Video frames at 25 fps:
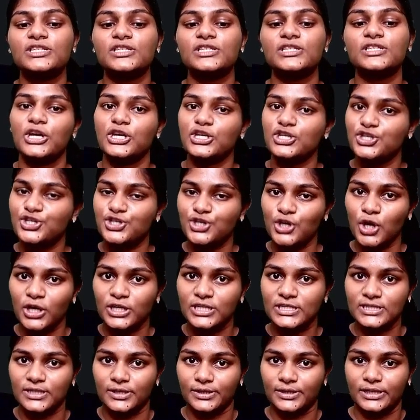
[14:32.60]
short
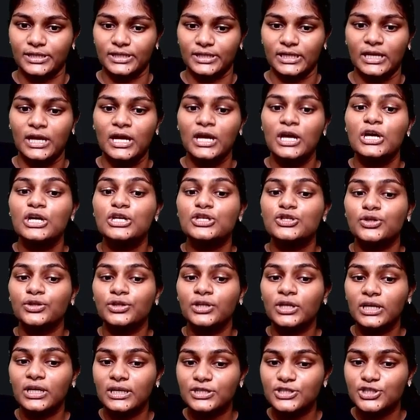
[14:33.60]
circuiting. So the
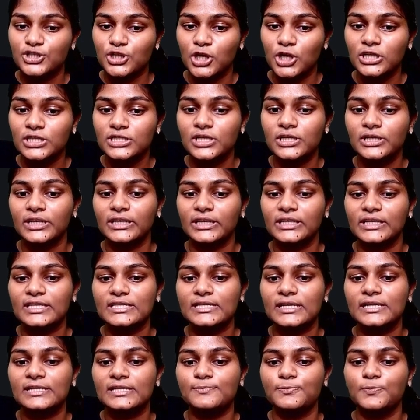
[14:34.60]
short circuiting is
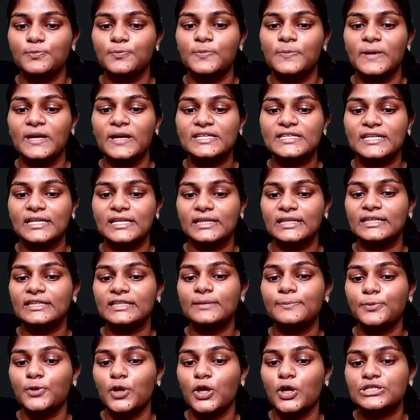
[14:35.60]
basically the
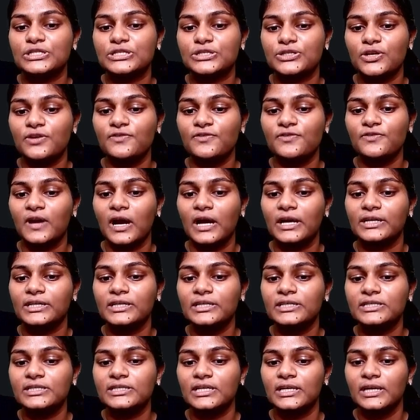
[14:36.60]
process of current
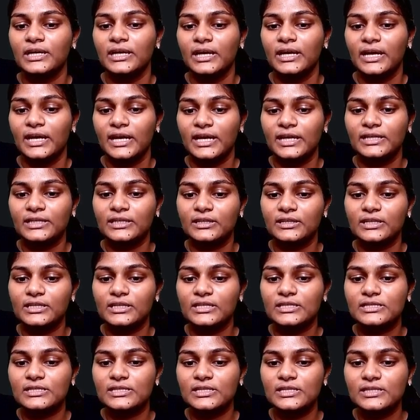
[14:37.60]

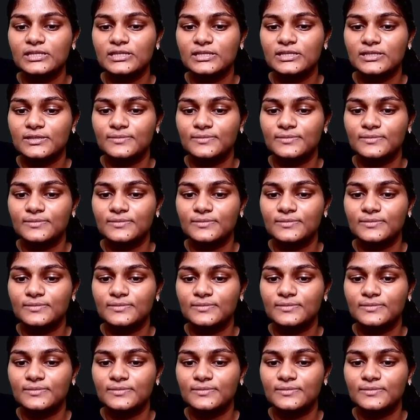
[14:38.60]
increases